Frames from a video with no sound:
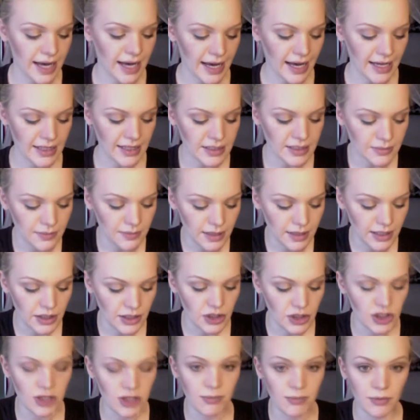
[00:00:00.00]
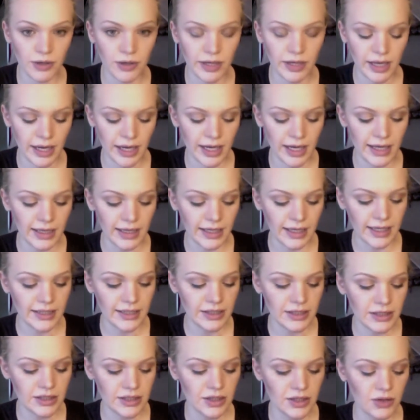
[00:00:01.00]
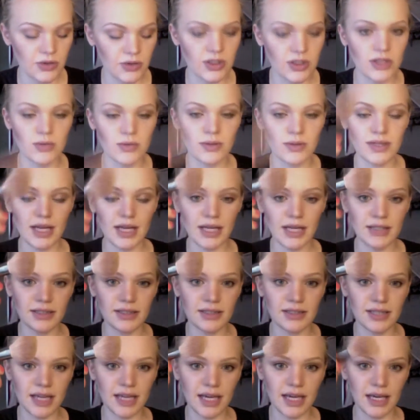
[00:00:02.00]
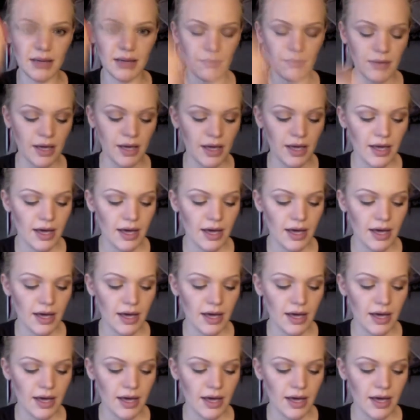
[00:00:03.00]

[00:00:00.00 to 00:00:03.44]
add some nice shimmery highlights. So just with that same